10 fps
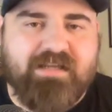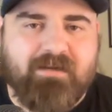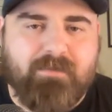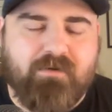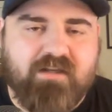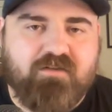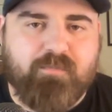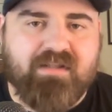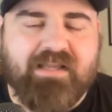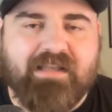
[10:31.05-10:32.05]
inability to
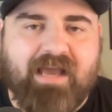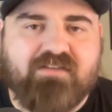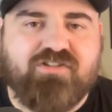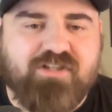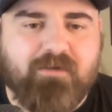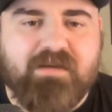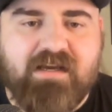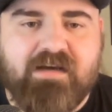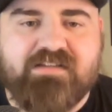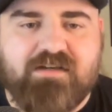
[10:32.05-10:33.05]
play last year
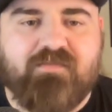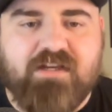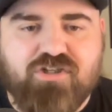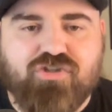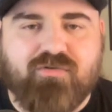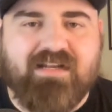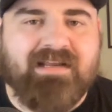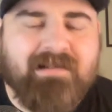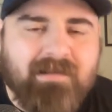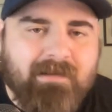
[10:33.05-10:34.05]
because of injury.